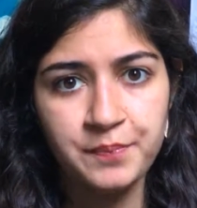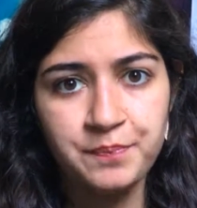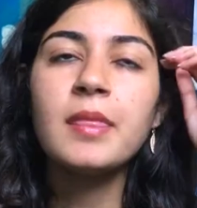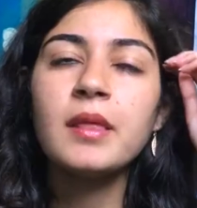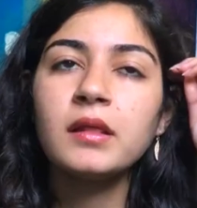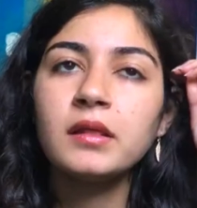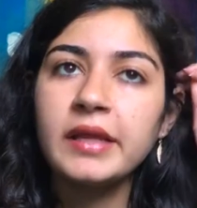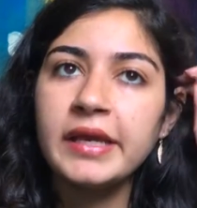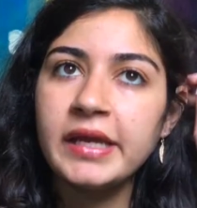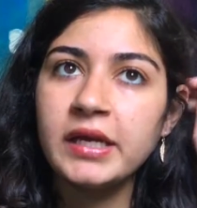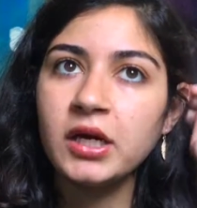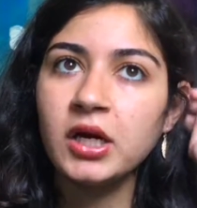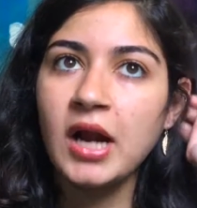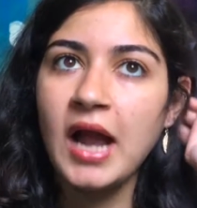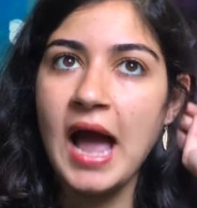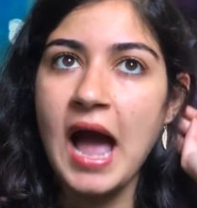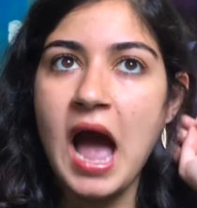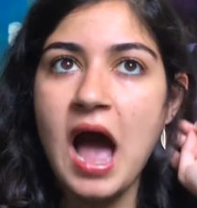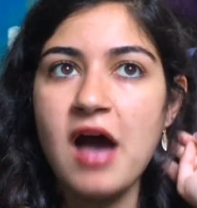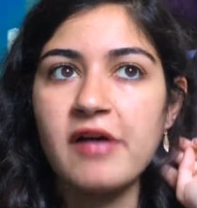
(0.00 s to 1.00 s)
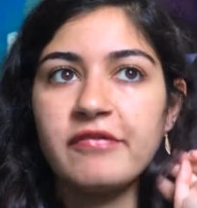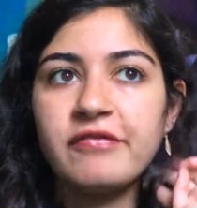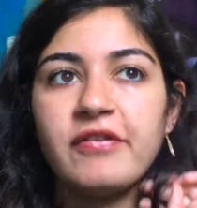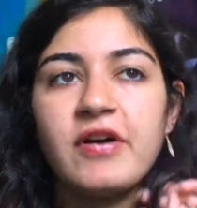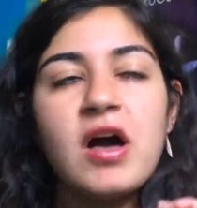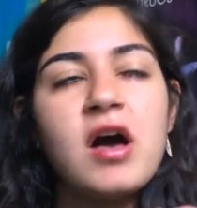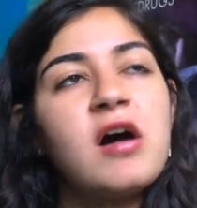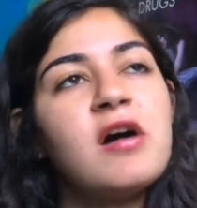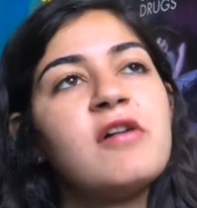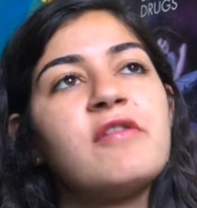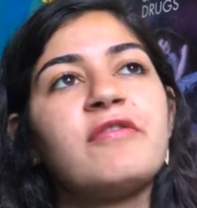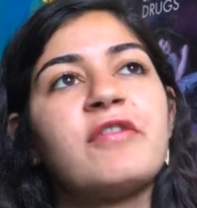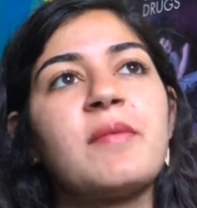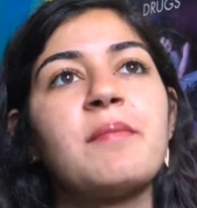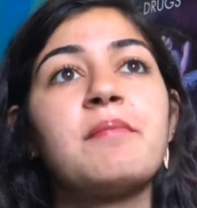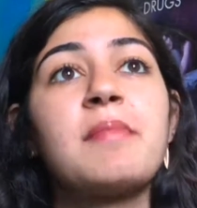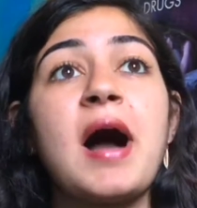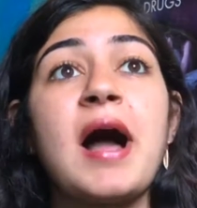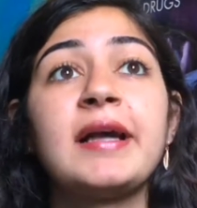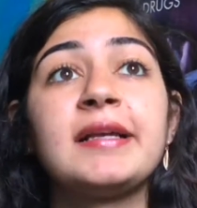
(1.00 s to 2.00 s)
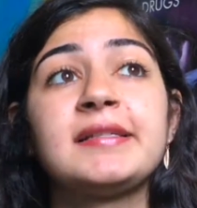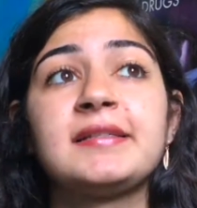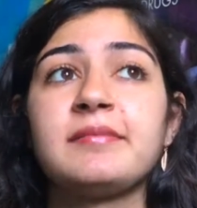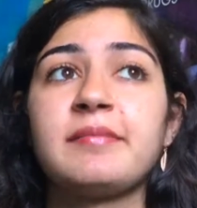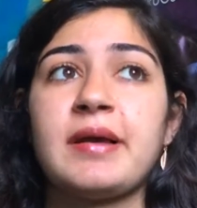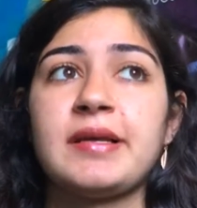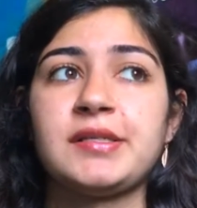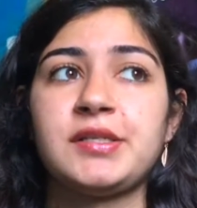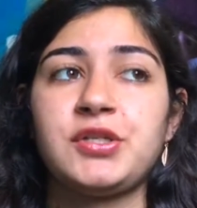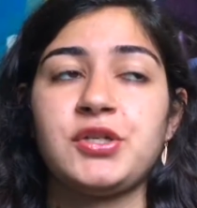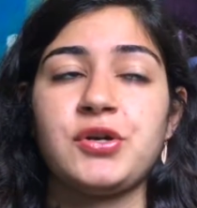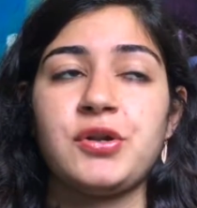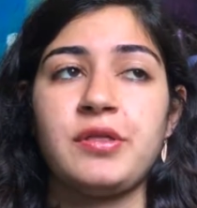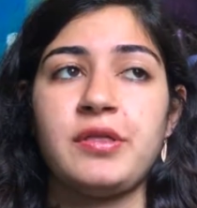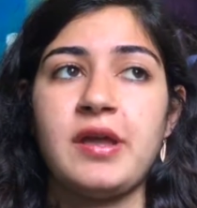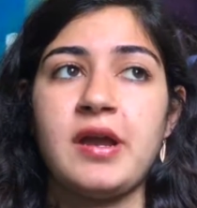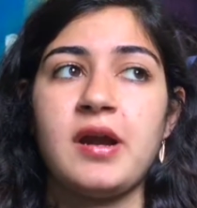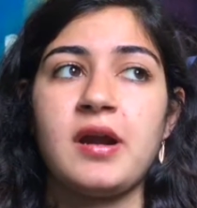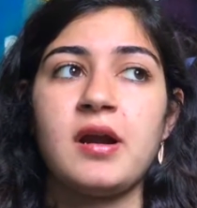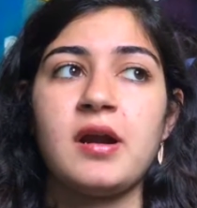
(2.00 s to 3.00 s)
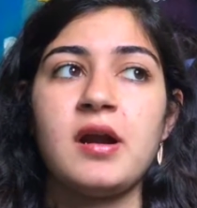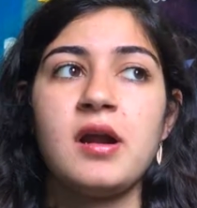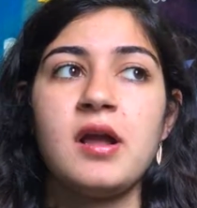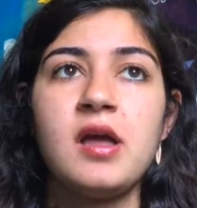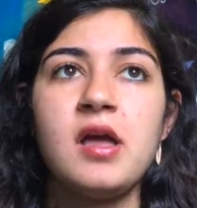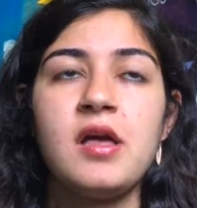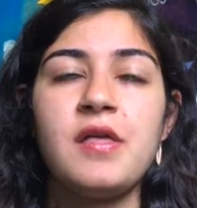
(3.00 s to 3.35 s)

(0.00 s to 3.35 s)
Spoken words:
In the later half of my semester there